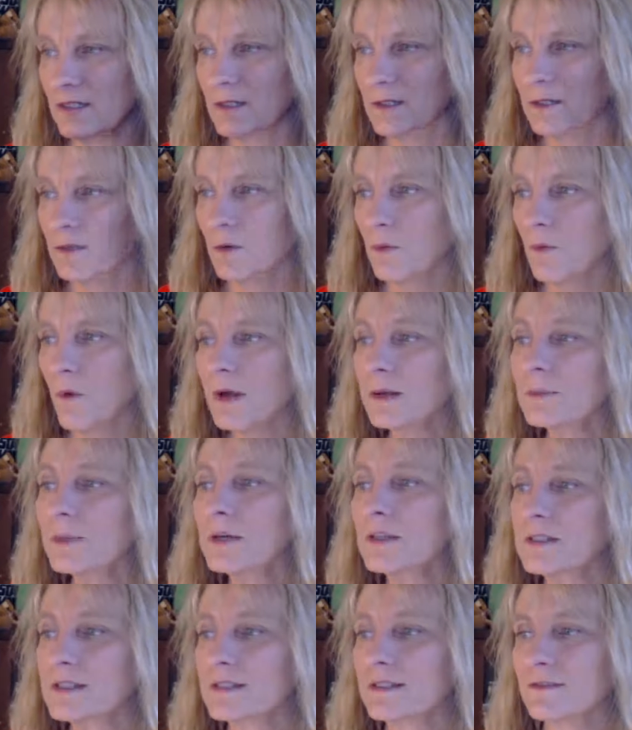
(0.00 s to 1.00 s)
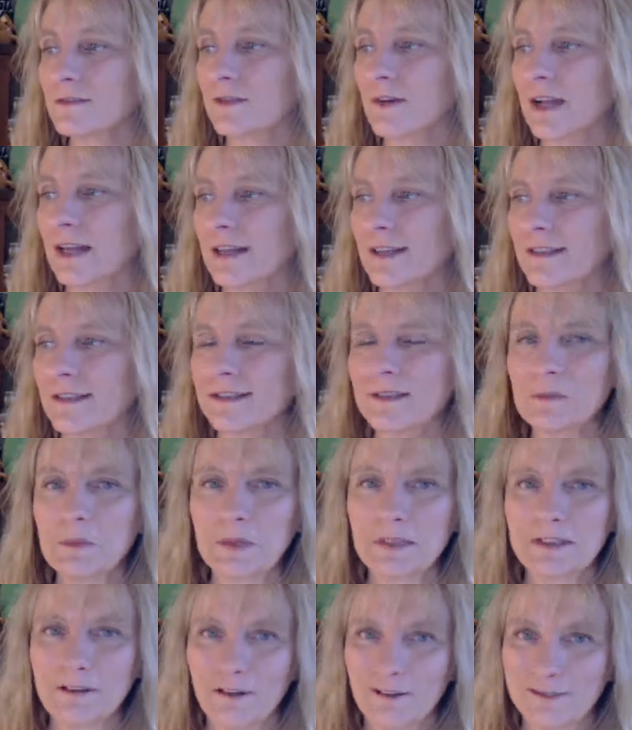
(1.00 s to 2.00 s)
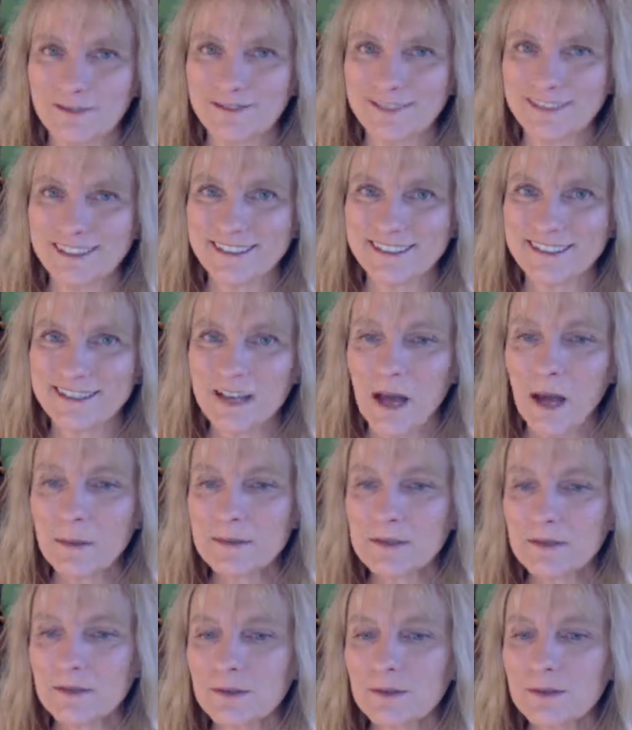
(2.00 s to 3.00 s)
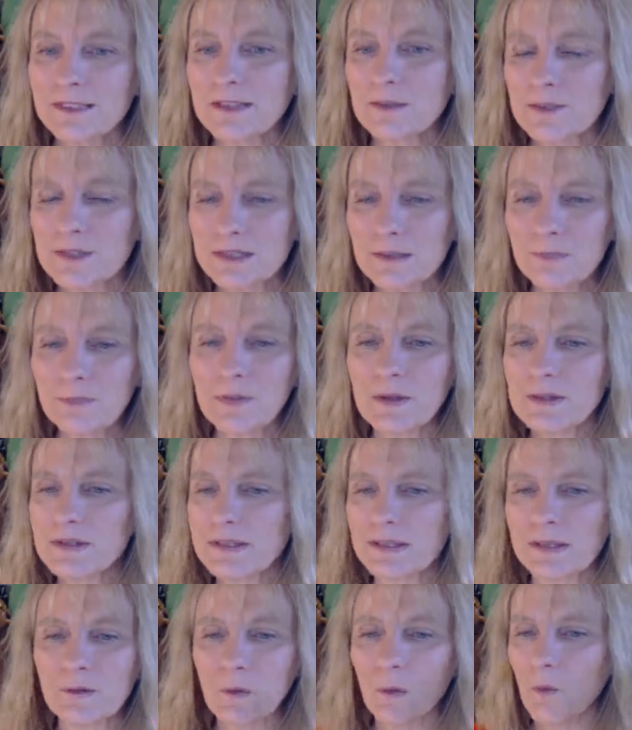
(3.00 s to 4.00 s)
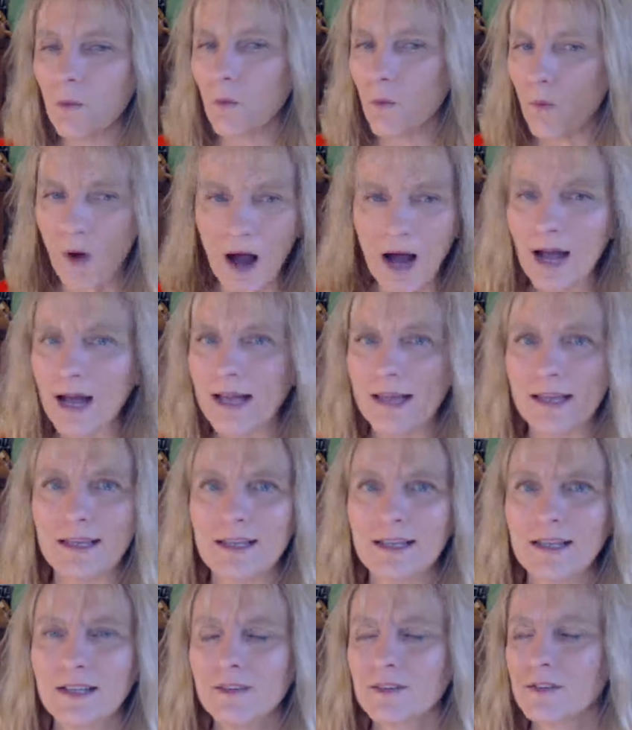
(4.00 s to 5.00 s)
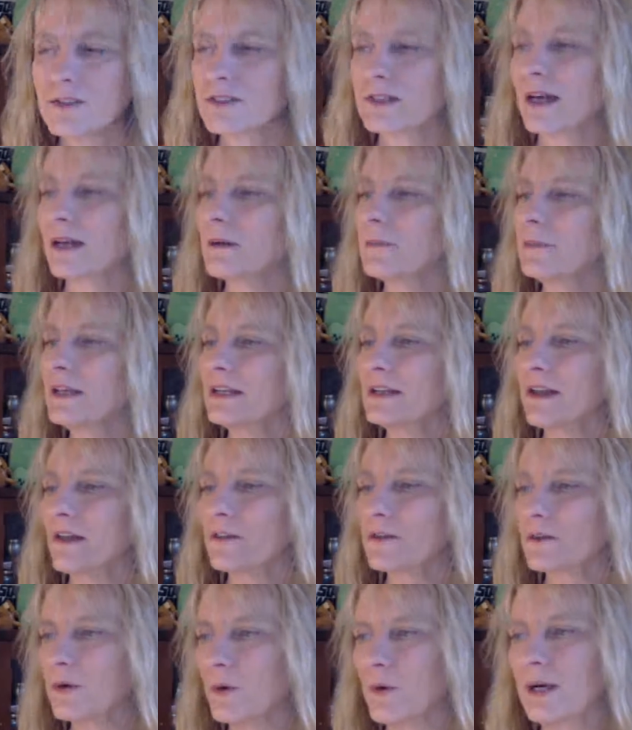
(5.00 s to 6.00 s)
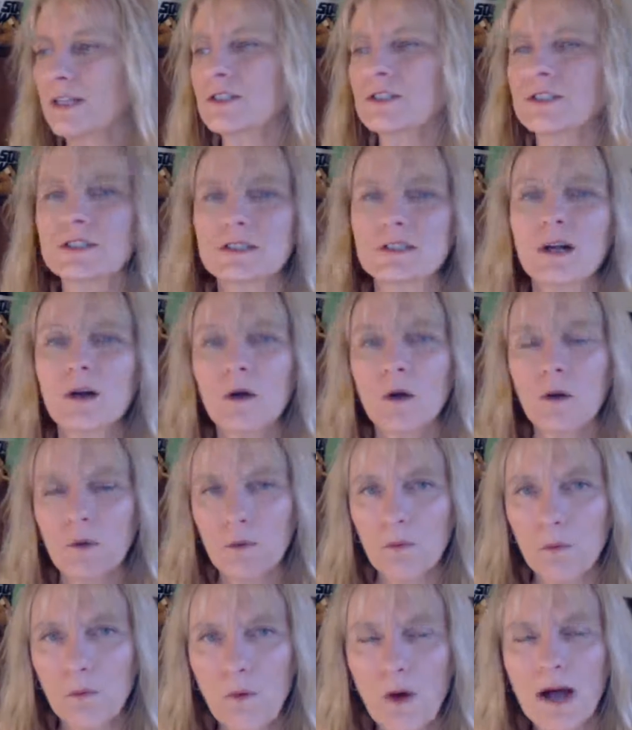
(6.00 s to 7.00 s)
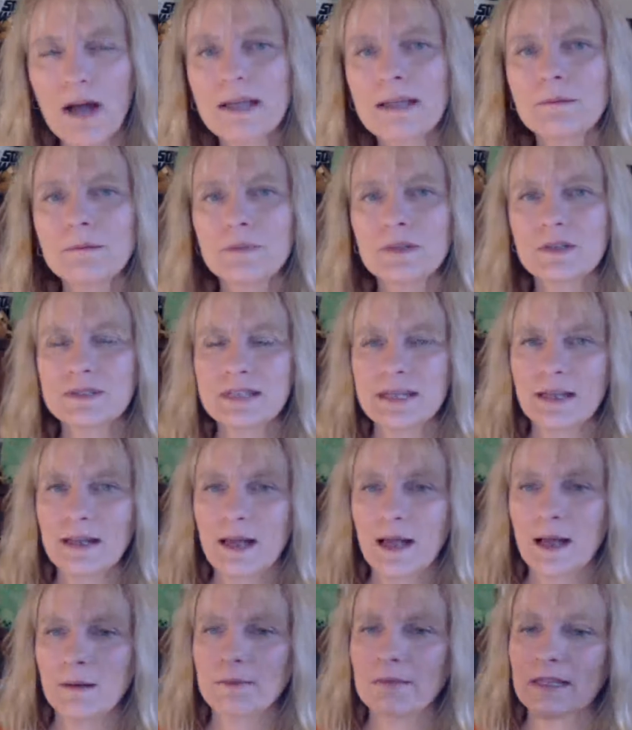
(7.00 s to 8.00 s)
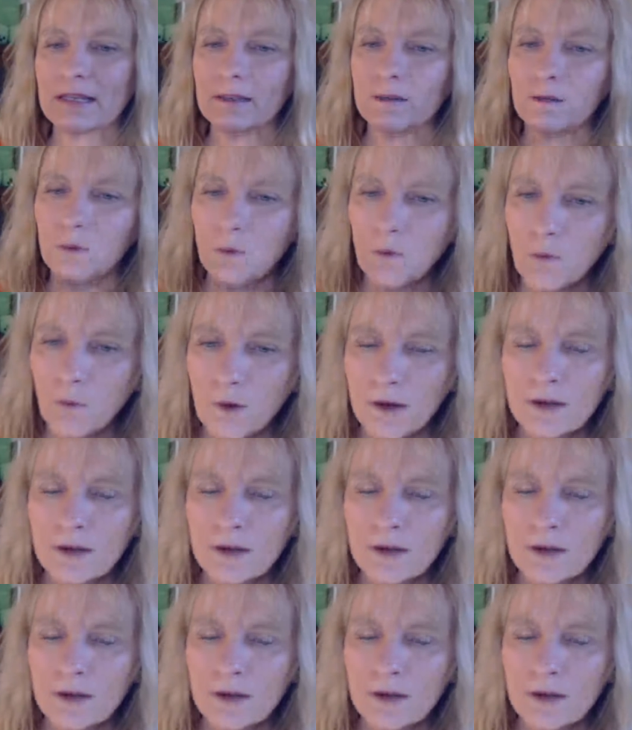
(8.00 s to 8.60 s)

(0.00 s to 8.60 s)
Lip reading: 1 person fighting can be conflict. Absolutely. There's something, it's like, why? There's got to be another question. Why is that happening? Where